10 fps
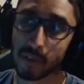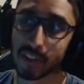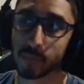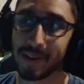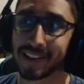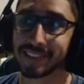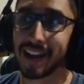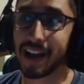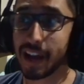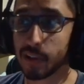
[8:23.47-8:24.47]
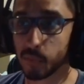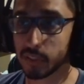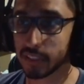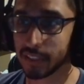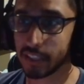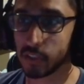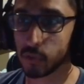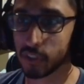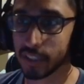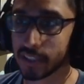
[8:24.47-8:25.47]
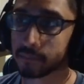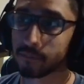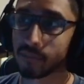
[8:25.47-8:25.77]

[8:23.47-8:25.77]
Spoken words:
of the spots I really like using it.